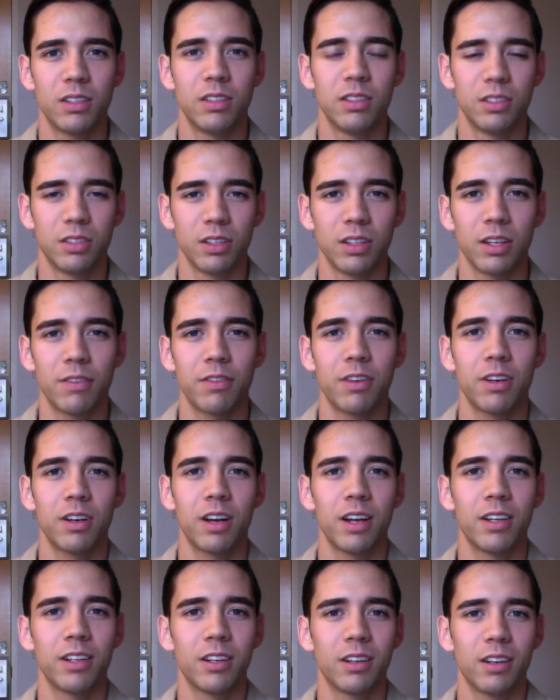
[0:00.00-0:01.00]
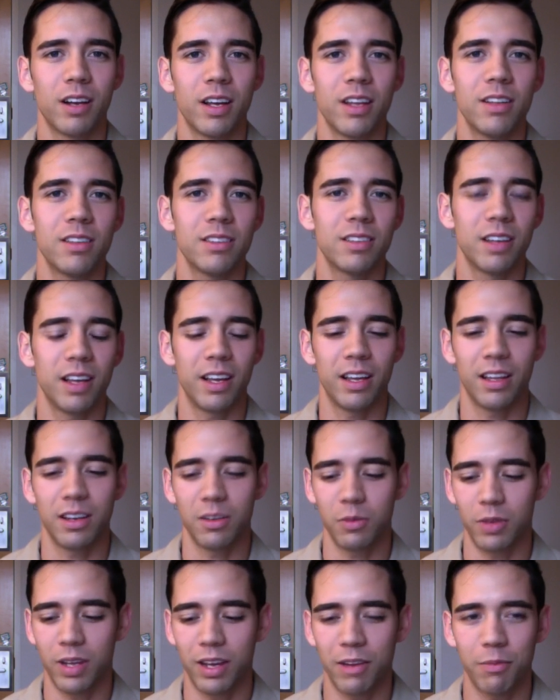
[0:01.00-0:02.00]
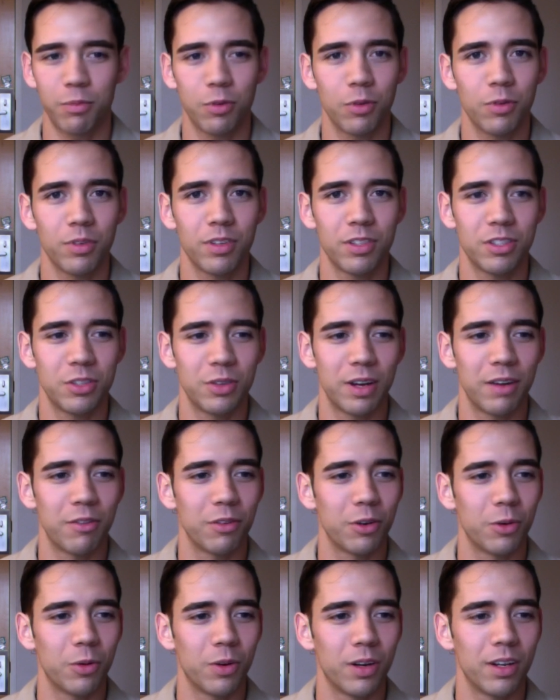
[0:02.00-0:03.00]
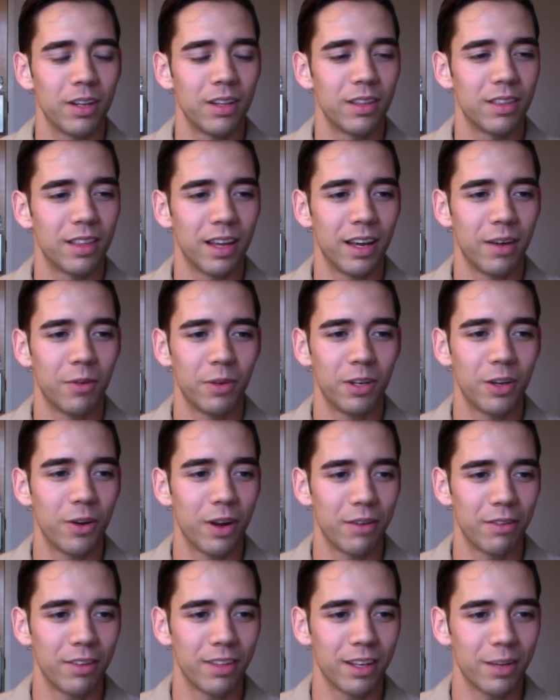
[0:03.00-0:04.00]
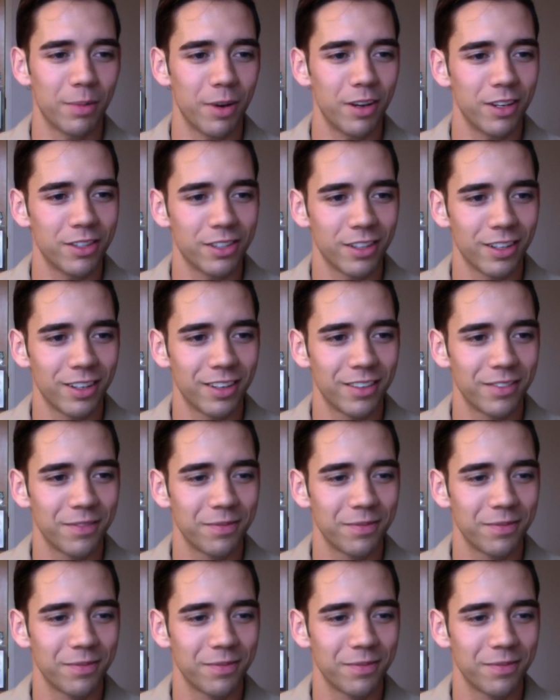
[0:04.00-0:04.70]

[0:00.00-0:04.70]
delivered on your end and we have proven to everyone that we know everything about each other.